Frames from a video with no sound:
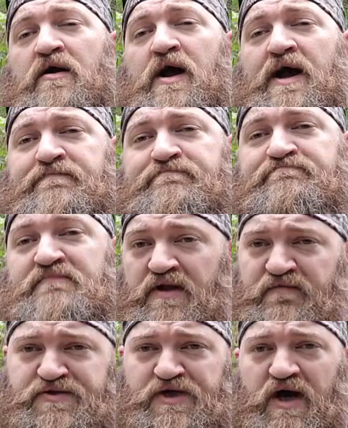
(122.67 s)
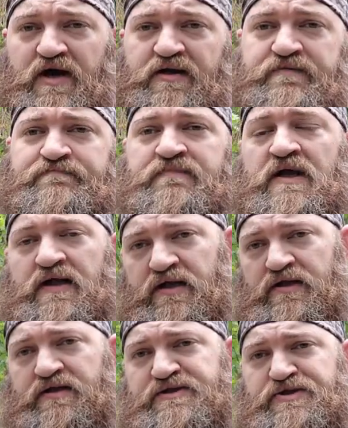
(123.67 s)
All right, enough talking.
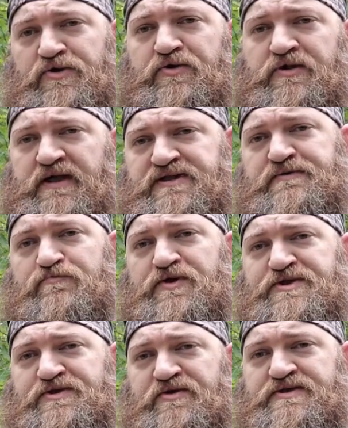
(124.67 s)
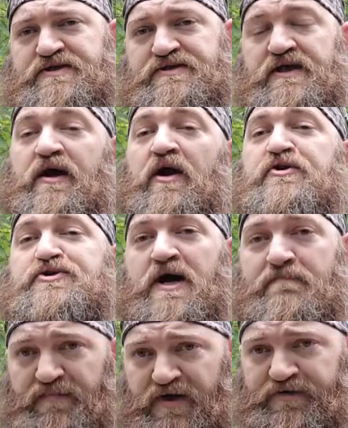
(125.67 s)
Let's go collect some resources and get our trap